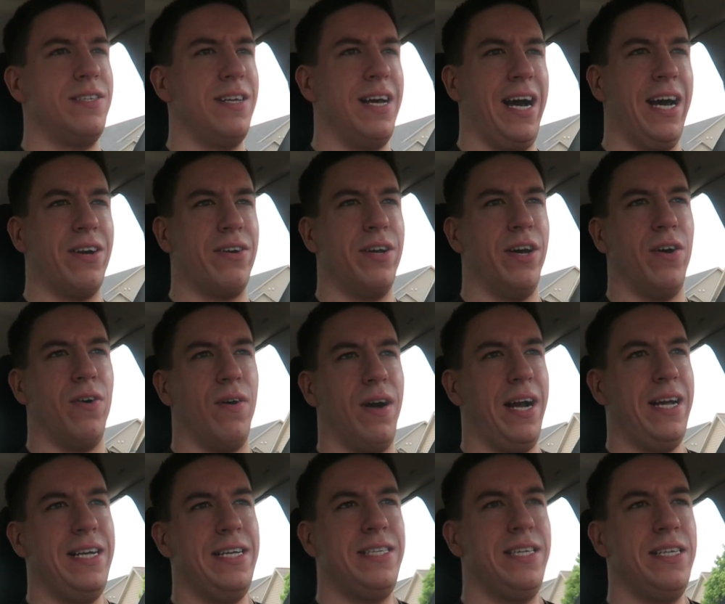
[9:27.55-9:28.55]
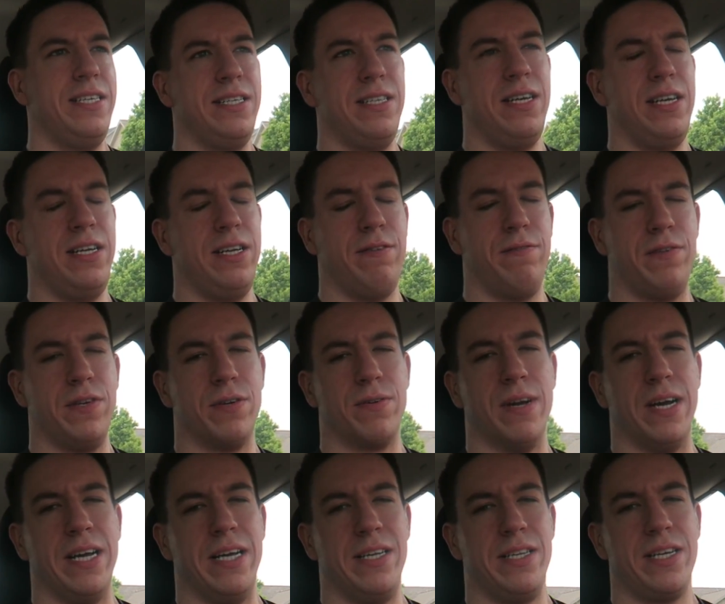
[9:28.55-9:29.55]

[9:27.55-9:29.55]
I don't know. It didn't feel right.